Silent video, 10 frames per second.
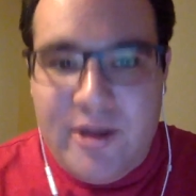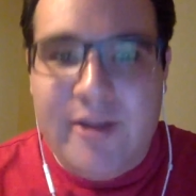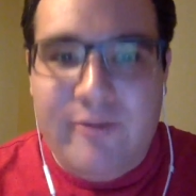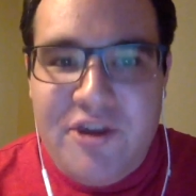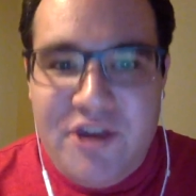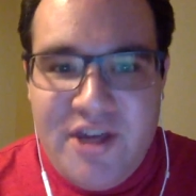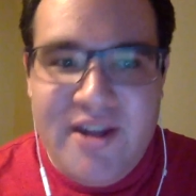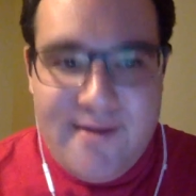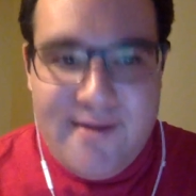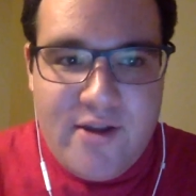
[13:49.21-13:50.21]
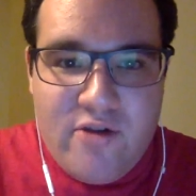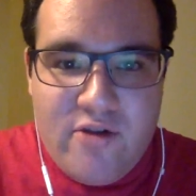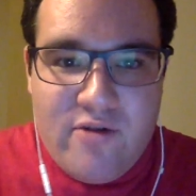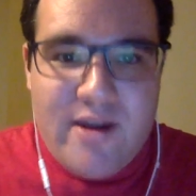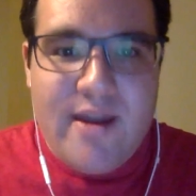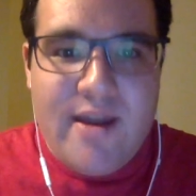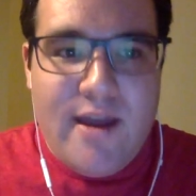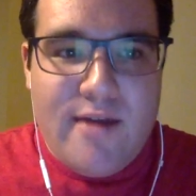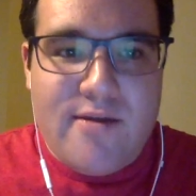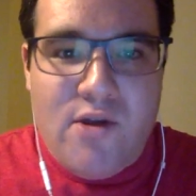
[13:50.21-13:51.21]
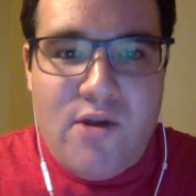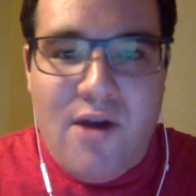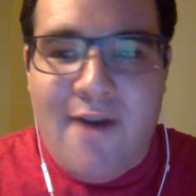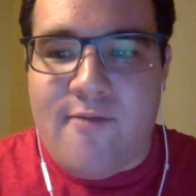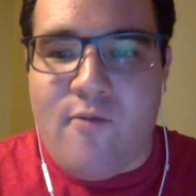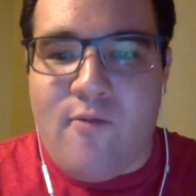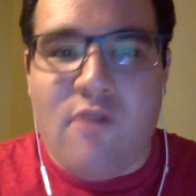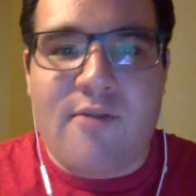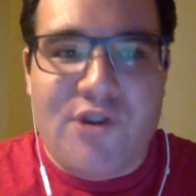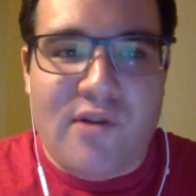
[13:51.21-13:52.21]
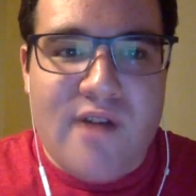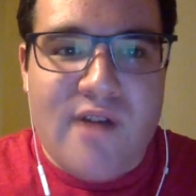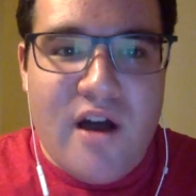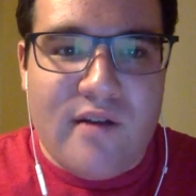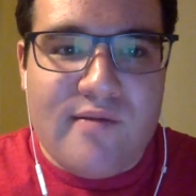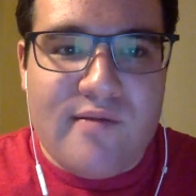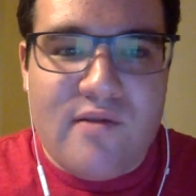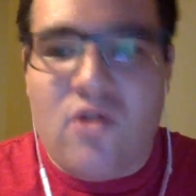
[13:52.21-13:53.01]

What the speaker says: what she needs to do is do either more original songs